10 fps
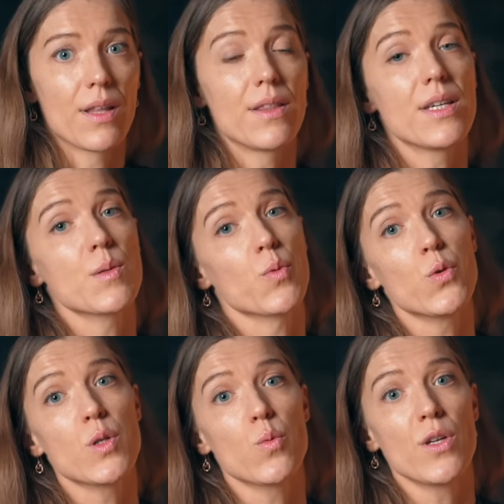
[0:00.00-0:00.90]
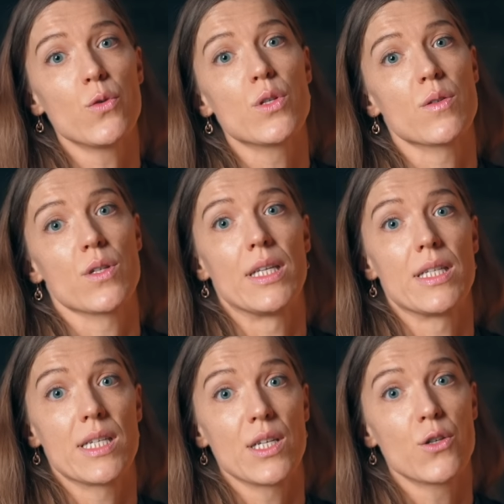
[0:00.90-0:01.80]
The spruce we use
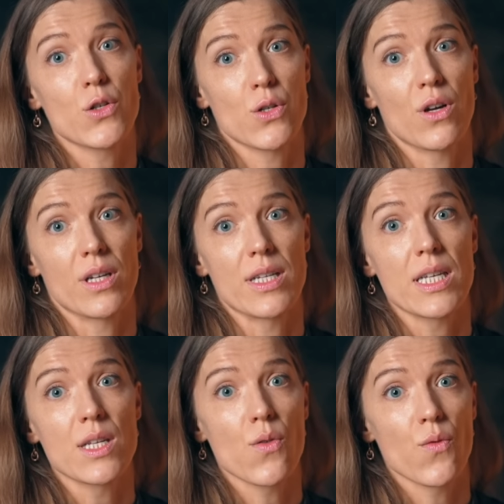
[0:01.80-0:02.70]
in Cedro saunas is